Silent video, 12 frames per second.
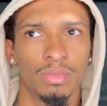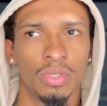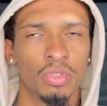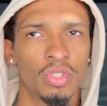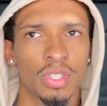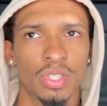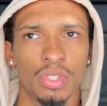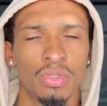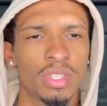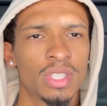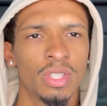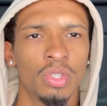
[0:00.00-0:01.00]

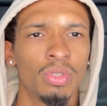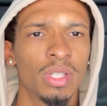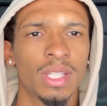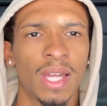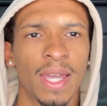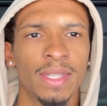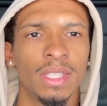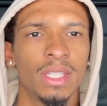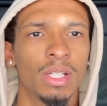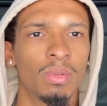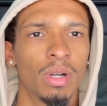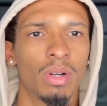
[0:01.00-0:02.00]
you'll get an
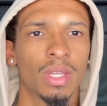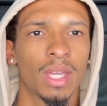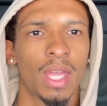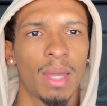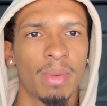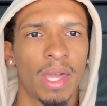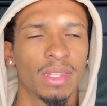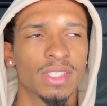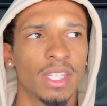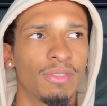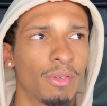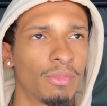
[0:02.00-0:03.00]
idea. Well, okay, I might have to
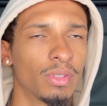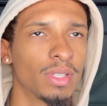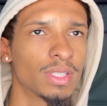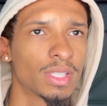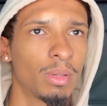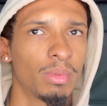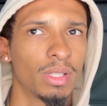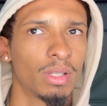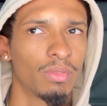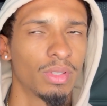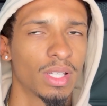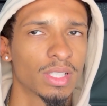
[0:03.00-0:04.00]
save up for this coming
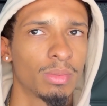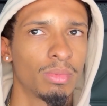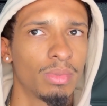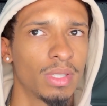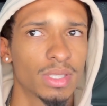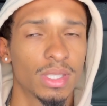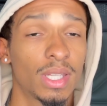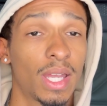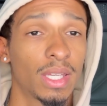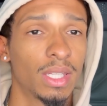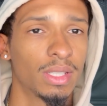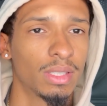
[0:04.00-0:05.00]
up for the next couple of weeks, and then I
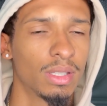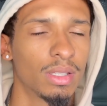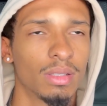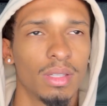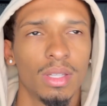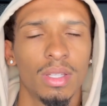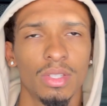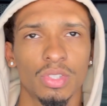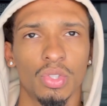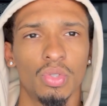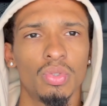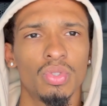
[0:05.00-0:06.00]
can get it done.
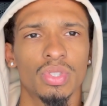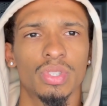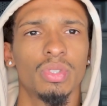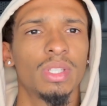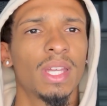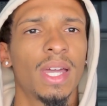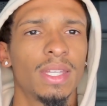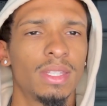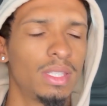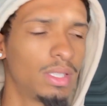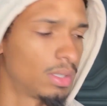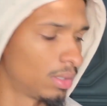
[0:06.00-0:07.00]
So you get an
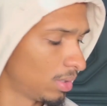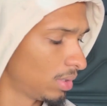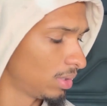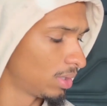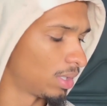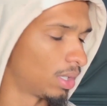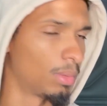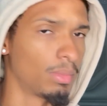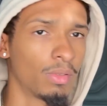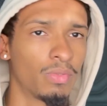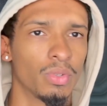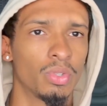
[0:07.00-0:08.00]
idea.
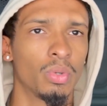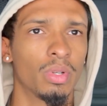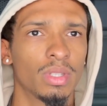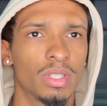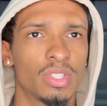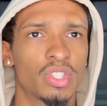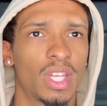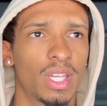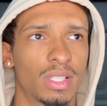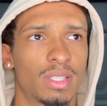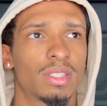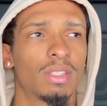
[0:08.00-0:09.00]
If you're doing these
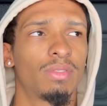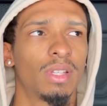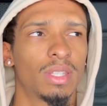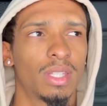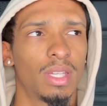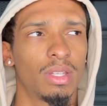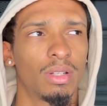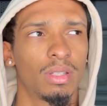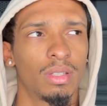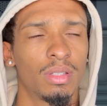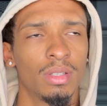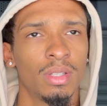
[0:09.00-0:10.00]
checks and stuff like that, you're
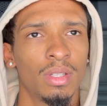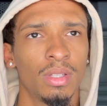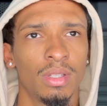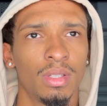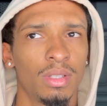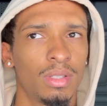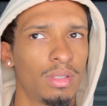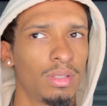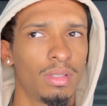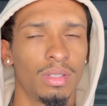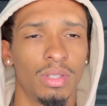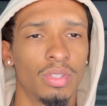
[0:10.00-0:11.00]

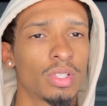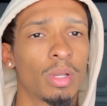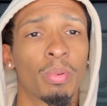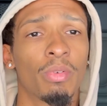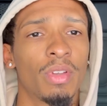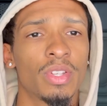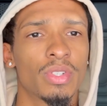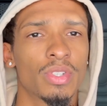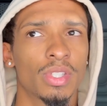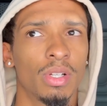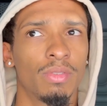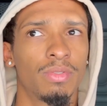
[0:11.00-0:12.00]
gonna prevent
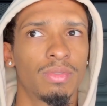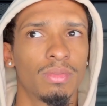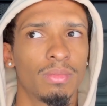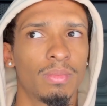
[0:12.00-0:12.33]
yourself